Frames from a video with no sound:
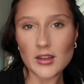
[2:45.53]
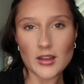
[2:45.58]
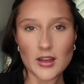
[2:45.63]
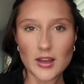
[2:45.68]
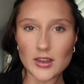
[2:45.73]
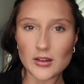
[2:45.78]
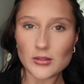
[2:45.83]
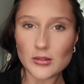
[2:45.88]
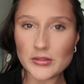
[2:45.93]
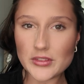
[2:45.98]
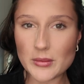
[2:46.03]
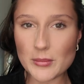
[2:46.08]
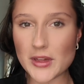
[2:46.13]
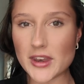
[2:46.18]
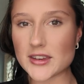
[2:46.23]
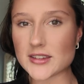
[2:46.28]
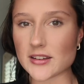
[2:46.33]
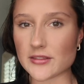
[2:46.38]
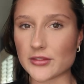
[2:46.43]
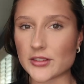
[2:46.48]
I don't know if that
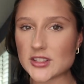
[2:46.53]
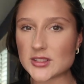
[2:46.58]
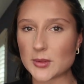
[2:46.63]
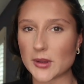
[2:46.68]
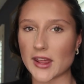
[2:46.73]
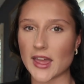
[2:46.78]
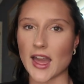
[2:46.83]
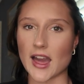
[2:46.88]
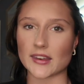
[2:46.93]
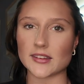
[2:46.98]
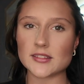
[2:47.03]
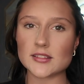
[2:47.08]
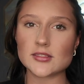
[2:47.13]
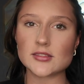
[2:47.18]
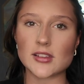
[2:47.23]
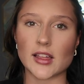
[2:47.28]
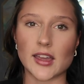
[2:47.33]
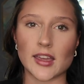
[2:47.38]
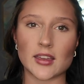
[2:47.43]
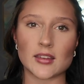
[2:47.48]
made a difference, but I added a
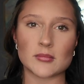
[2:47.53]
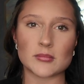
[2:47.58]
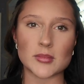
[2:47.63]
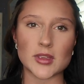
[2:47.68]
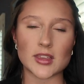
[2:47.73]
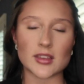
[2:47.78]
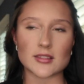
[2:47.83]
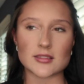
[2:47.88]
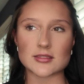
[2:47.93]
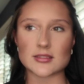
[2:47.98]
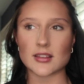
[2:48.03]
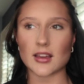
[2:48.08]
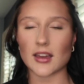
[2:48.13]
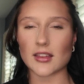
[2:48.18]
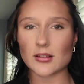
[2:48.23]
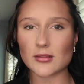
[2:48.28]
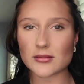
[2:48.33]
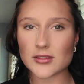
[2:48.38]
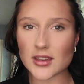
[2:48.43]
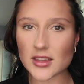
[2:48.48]
light because I
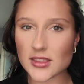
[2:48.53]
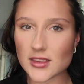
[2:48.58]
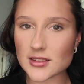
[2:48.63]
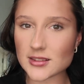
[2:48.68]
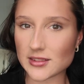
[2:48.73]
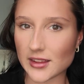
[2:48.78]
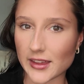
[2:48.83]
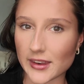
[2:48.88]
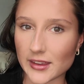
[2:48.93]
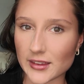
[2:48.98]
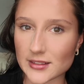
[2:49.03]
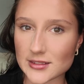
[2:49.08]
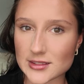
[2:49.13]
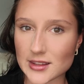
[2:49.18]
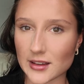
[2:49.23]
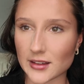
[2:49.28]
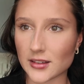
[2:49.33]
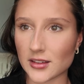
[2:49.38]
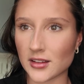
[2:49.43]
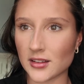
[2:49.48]
don't think this lighting is
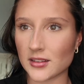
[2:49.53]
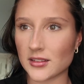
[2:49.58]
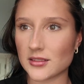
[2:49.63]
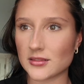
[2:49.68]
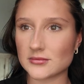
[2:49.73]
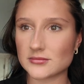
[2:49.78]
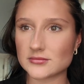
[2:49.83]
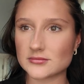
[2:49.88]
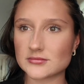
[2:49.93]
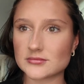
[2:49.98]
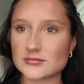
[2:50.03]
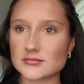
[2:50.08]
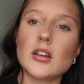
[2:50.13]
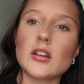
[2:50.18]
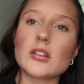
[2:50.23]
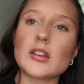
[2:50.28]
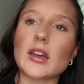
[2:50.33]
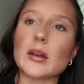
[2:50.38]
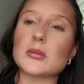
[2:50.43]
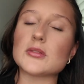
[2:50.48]
that good.
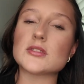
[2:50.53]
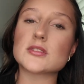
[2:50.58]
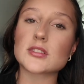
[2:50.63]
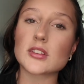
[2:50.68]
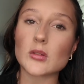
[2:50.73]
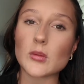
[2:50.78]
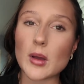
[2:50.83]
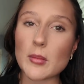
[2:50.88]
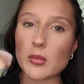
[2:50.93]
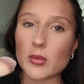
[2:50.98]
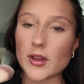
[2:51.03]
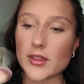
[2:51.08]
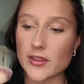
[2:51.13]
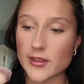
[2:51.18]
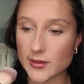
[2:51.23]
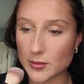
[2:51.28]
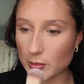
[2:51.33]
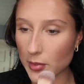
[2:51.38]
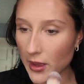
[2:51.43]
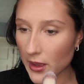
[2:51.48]
Okay, we're just going to wipe away
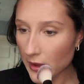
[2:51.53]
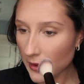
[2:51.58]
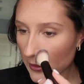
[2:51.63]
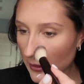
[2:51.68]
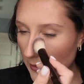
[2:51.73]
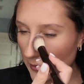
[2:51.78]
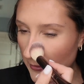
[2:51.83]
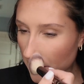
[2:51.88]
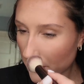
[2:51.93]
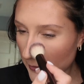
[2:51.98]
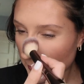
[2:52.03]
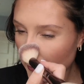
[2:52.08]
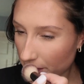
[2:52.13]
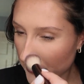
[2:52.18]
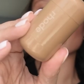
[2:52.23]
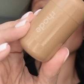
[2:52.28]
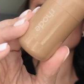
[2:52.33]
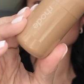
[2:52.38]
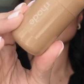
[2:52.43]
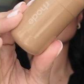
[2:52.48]
this big
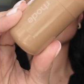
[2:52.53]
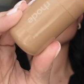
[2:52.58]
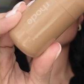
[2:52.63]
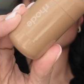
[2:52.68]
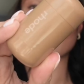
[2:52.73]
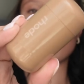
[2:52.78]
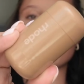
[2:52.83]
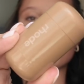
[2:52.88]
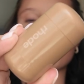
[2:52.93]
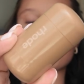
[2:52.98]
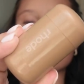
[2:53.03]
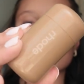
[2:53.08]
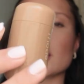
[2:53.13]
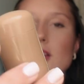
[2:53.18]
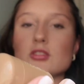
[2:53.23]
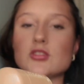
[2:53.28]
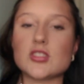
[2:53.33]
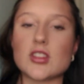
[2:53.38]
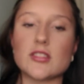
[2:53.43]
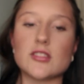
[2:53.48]
Rhode Pocket
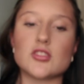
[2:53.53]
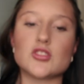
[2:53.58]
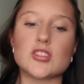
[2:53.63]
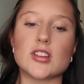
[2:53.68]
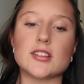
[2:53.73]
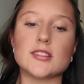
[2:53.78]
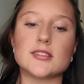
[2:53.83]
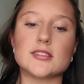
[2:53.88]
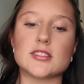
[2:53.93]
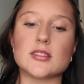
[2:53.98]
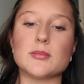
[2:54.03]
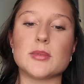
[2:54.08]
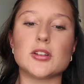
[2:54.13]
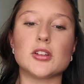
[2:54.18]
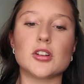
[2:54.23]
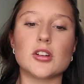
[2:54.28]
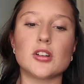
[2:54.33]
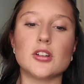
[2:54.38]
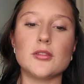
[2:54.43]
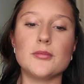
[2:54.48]
Blush in the shade Sleepy
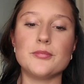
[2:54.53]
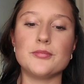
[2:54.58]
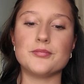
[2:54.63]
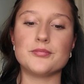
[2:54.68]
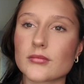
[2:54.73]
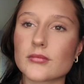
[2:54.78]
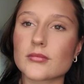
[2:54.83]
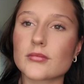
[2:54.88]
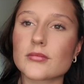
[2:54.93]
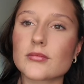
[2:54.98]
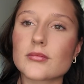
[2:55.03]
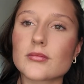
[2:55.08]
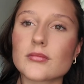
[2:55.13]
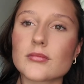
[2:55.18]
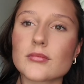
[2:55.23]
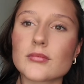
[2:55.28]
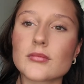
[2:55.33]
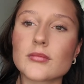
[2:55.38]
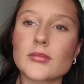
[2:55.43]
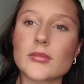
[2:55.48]
Girl.
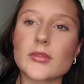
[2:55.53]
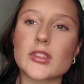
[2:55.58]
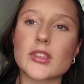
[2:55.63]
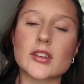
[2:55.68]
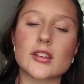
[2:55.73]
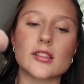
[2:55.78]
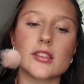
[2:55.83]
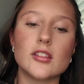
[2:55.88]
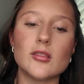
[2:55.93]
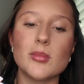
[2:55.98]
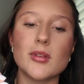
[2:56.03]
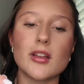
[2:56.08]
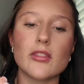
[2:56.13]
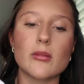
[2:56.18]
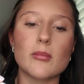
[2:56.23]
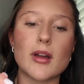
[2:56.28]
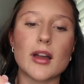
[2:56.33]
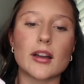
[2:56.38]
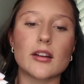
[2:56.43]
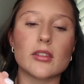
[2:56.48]
And a little bit on
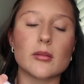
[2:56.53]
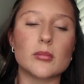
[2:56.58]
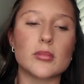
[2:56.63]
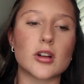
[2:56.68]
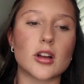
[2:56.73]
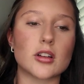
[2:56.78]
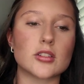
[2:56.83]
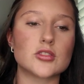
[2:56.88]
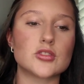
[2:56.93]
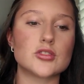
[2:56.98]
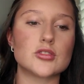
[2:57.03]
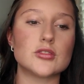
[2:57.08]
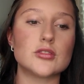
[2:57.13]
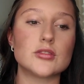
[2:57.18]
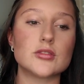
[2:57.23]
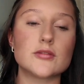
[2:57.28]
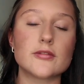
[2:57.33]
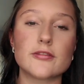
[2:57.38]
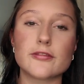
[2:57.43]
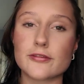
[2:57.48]
the back of the brush
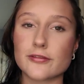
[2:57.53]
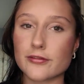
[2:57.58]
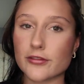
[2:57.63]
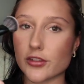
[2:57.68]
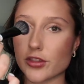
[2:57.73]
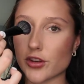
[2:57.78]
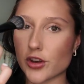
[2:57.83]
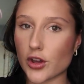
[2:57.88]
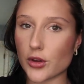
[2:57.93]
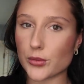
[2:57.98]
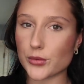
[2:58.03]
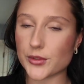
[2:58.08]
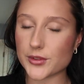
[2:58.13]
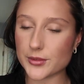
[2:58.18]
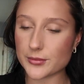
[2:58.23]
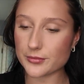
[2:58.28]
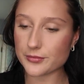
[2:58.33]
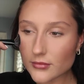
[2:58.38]
for the nose.